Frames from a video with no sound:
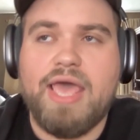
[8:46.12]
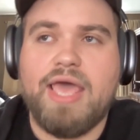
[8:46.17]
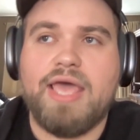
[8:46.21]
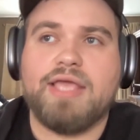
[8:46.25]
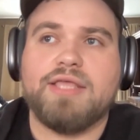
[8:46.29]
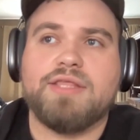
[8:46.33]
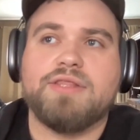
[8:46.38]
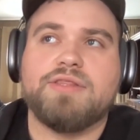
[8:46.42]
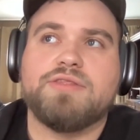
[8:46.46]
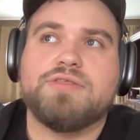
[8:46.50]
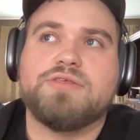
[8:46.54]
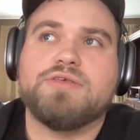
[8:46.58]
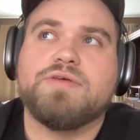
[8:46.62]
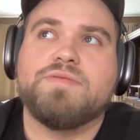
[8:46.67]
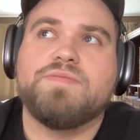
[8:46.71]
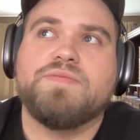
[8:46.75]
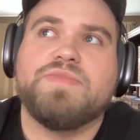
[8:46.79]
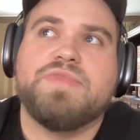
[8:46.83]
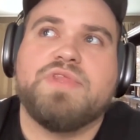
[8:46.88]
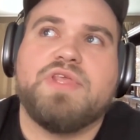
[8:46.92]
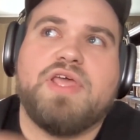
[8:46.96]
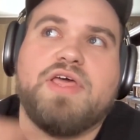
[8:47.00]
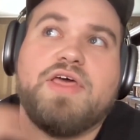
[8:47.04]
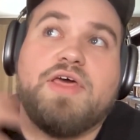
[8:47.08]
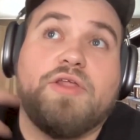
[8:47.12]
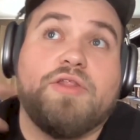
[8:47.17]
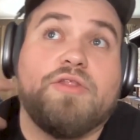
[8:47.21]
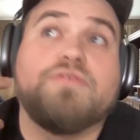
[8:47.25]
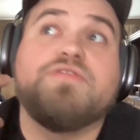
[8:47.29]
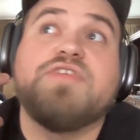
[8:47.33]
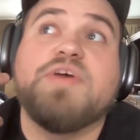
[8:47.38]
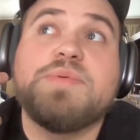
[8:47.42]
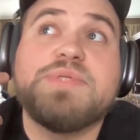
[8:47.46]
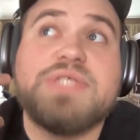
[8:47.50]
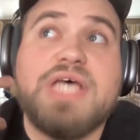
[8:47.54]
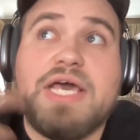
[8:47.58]
And
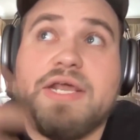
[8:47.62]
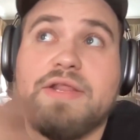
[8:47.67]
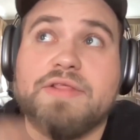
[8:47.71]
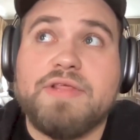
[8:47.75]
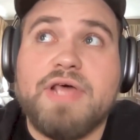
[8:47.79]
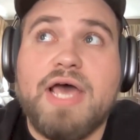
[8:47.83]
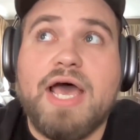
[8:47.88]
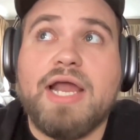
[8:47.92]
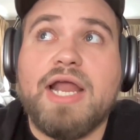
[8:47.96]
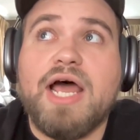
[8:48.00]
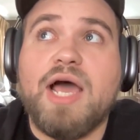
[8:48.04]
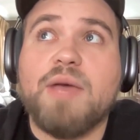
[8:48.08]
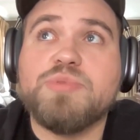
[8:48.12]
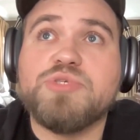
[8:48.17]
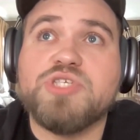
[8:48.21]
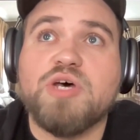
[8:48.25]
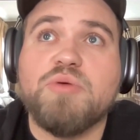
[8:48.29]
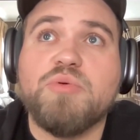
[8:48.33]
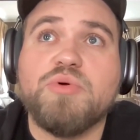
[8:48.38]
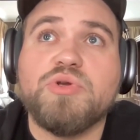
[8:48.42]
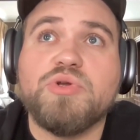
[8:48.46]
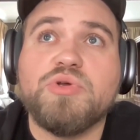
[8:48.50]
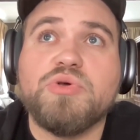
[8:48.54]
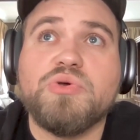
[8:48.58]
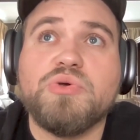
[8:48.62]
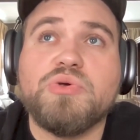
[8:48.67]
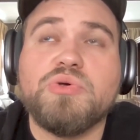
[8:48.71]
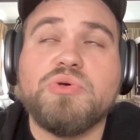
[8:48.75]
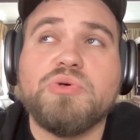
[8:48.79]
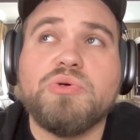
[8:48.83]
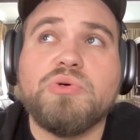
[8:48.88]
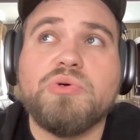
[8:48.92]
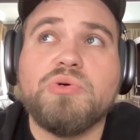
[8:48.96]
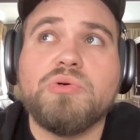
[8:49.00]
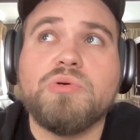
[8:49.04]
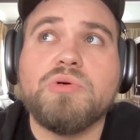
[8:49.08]
on the flip side of that, I'm someone
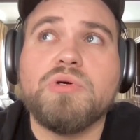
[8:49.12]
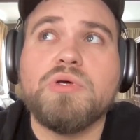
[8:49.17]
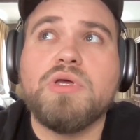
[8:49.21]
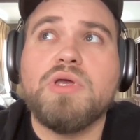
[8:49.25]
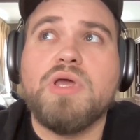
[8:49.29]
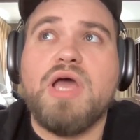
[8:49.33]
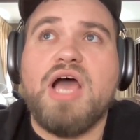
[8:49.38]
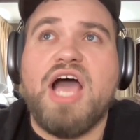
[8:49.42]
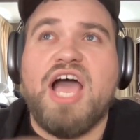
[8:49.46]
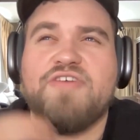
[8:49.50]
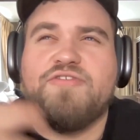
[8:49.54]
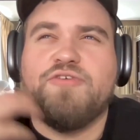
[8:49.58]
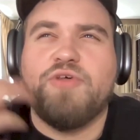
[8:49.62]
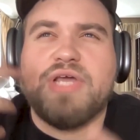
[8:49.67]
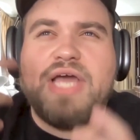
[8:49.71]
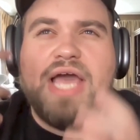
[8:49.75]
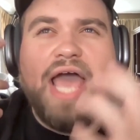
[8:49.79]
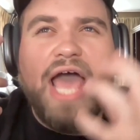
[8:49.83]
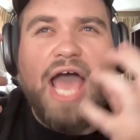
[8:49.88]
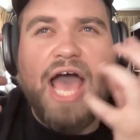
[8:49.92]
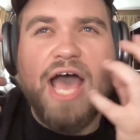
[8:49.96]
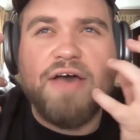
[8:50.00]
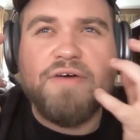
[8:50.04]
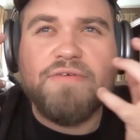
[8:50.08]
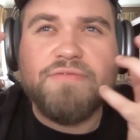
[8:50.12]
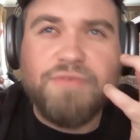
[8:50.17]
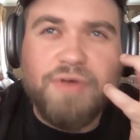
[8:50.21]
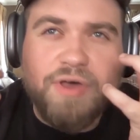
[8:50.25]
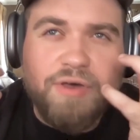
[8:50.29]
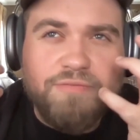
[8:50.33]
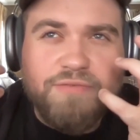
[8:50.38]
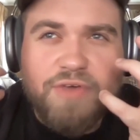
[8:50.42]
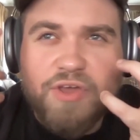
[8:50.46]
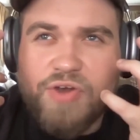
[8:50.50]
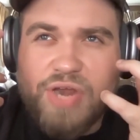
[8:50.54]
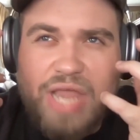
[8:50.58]
who, I feel like I
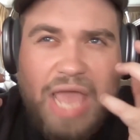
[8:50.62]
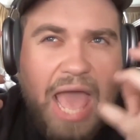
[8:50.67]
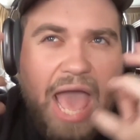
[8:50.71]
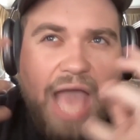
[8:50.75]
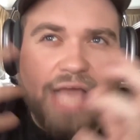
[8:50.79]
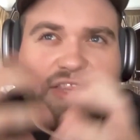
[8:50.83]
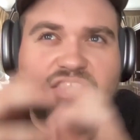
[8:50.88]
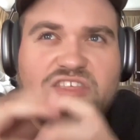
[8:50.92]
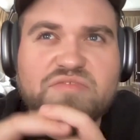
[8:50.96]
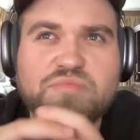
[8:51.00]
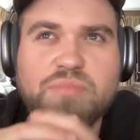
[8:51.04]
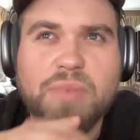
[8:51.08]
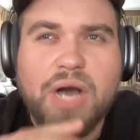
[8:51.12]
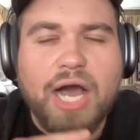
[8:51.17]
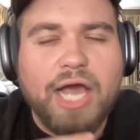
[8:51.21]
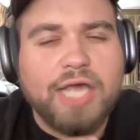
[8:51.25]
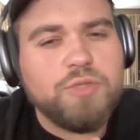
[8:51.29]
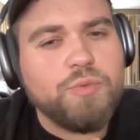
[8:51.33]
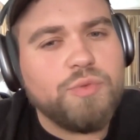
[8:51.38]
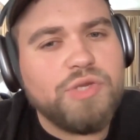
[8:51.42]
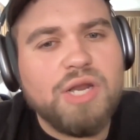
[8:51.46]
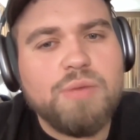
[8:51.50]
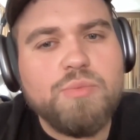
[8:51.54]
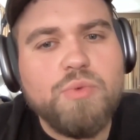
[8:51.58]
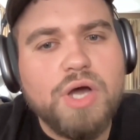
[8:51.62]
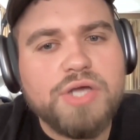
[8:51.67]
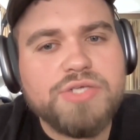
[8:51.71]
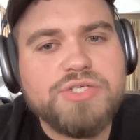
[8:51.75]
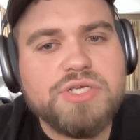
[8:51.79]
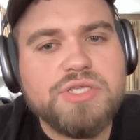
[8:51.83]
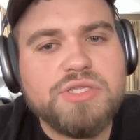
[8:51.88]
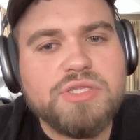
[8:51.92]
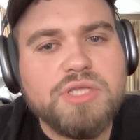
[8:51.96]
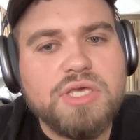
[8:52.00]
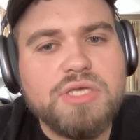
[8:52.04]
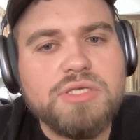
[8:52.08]
have a very active mind when I'm
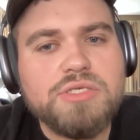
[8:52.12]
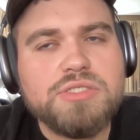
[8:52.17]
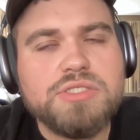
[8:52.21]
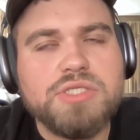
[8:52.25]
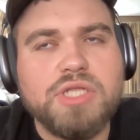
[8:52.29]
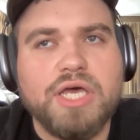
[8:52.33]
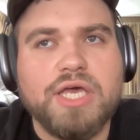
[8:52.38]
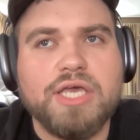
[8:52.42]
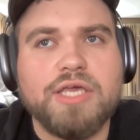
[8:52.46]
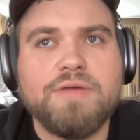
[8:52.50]
watching things.